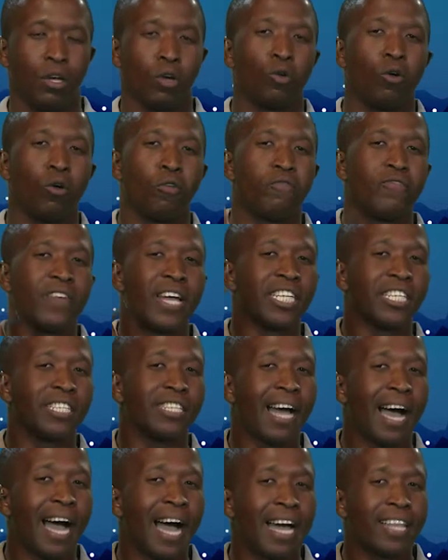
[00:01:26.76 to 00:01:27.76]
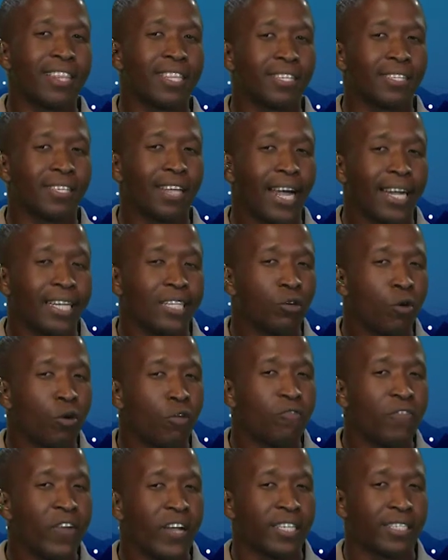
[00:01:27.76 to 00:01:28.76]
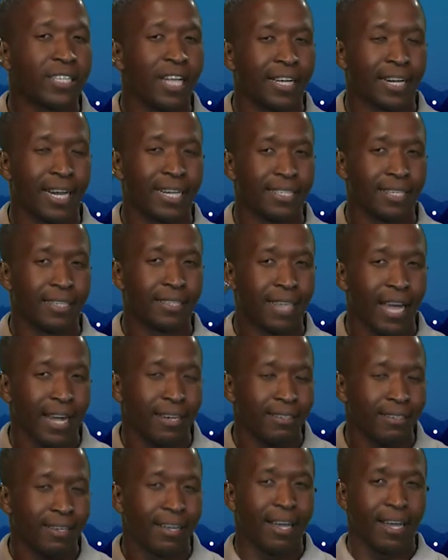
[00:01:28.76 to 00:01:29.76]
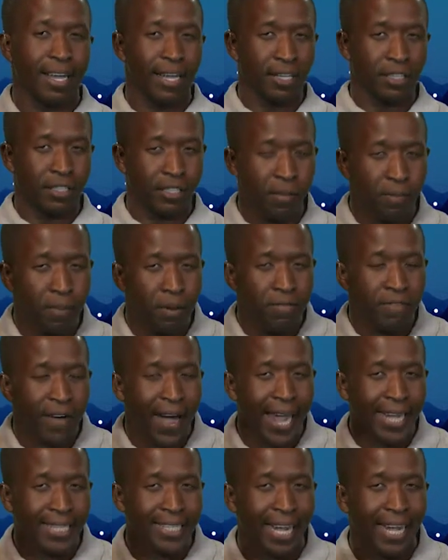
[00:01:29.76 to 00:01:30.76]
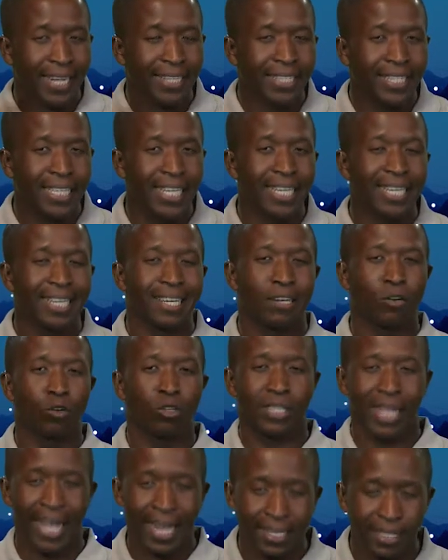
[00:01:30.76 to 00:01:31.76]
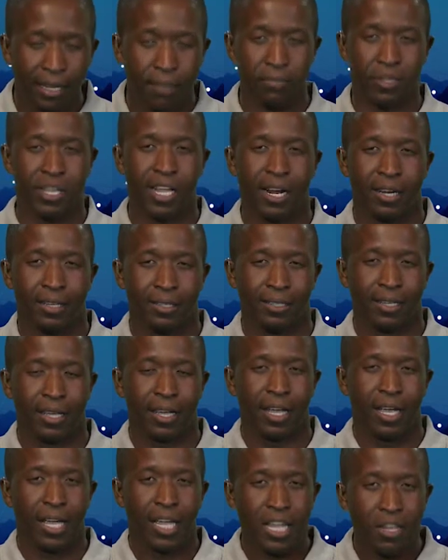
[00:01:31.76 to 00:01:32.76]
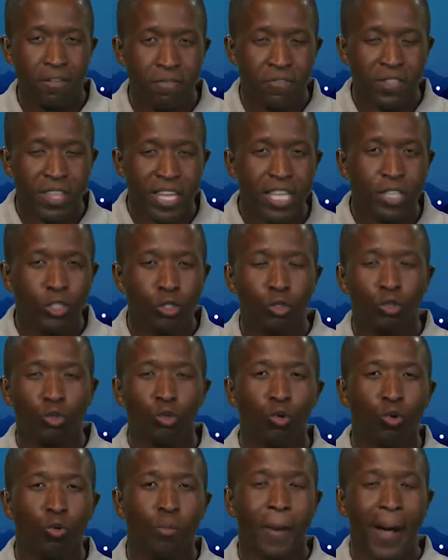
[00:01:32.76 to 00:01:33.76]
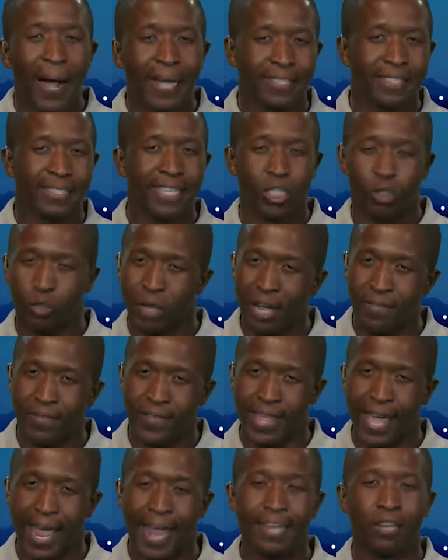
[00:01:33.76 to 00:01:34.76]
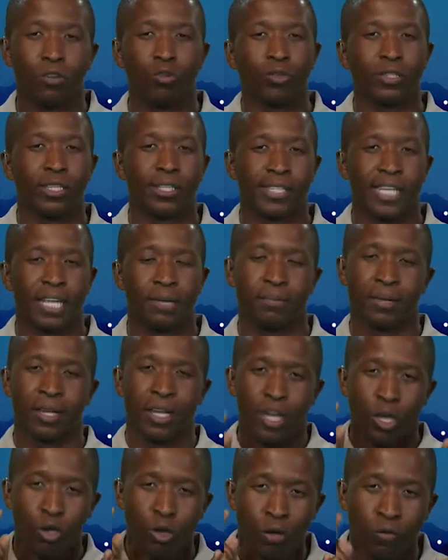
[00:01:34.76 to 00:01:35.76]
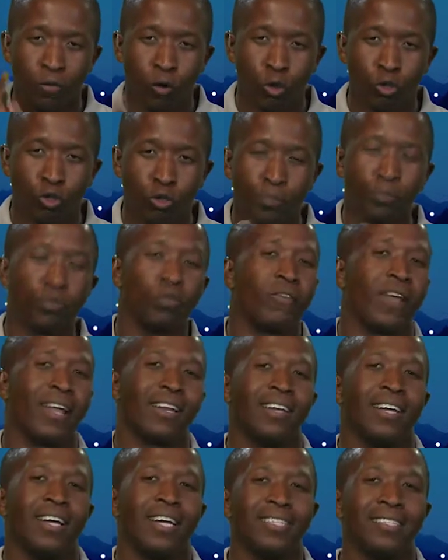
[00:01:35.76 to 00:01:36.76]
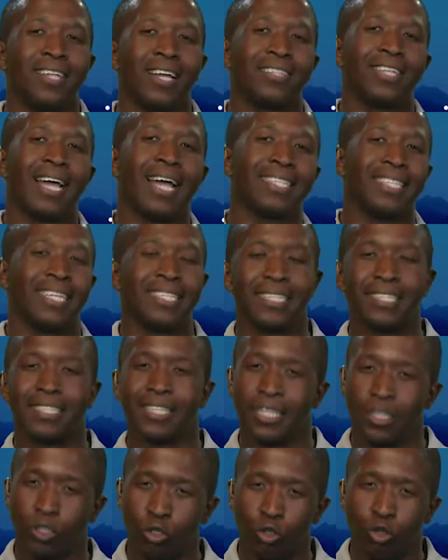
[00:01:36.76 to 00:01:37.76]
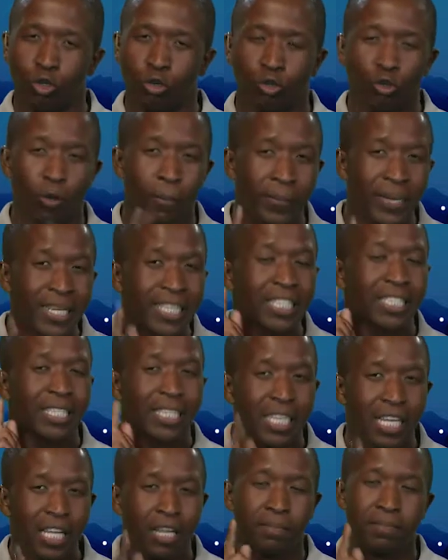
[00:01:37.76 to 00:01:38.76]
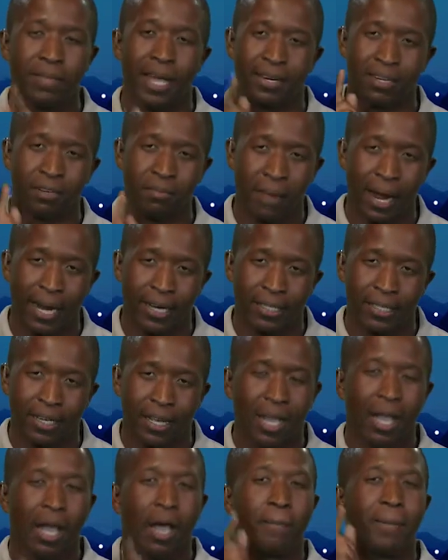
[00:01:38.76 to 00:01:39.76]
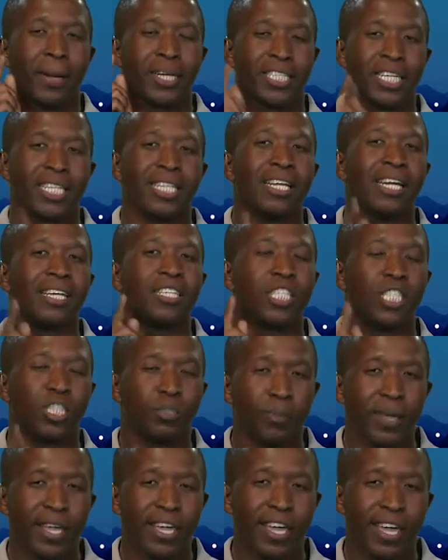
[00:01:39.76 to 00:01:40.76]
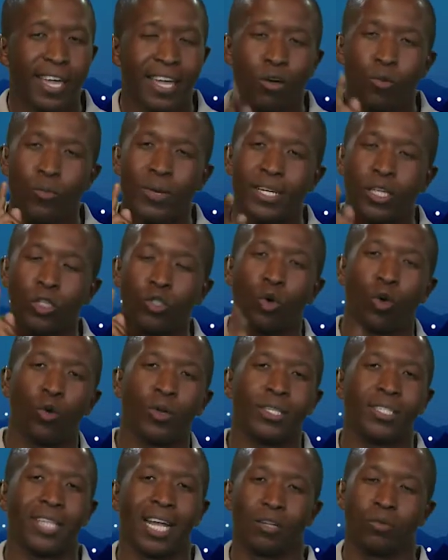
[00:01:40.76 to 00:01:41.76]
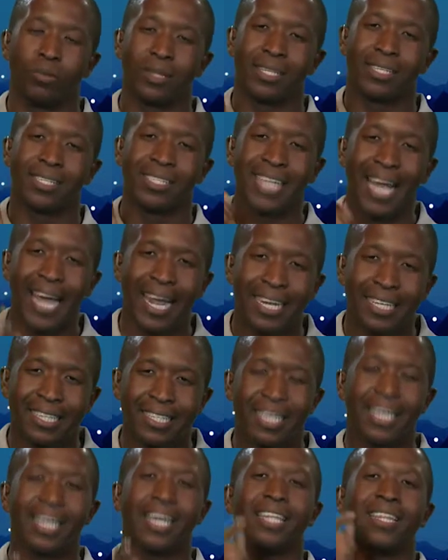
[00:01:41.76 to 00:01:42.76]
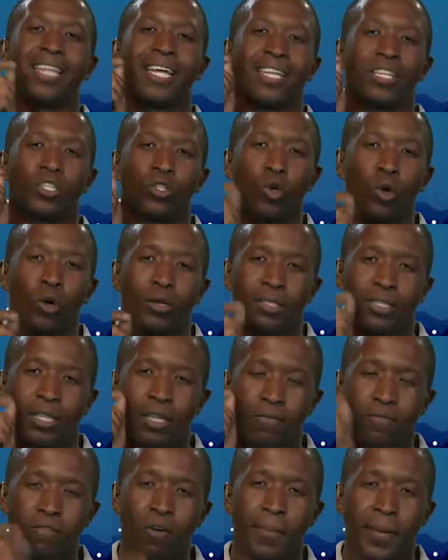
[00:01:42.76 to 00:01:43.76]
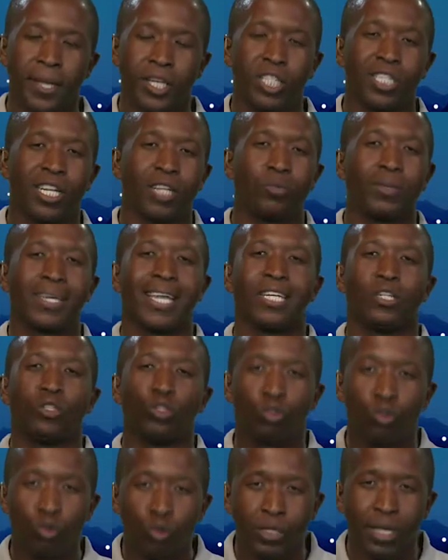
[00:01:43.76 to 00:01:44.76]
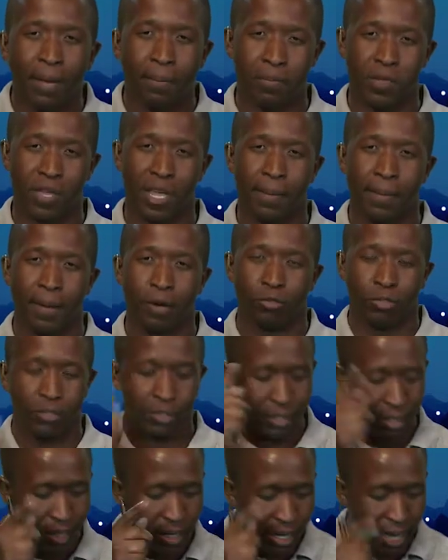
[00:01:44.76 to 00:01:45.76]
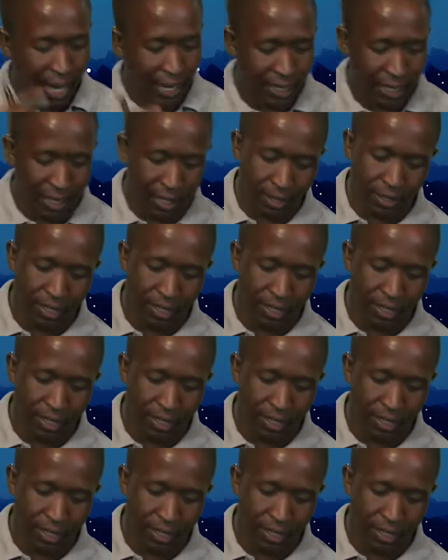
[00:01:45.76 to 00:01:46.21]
Go fetch the other side. Go fetch the right hand side. Simplify it until it looks like something else. If these two parts that you have at the end look the same, you have also proven that the identity is true. So please keep that in mind. But generally speaking, we need to always start with a site that has got information that we can do something about. Excellent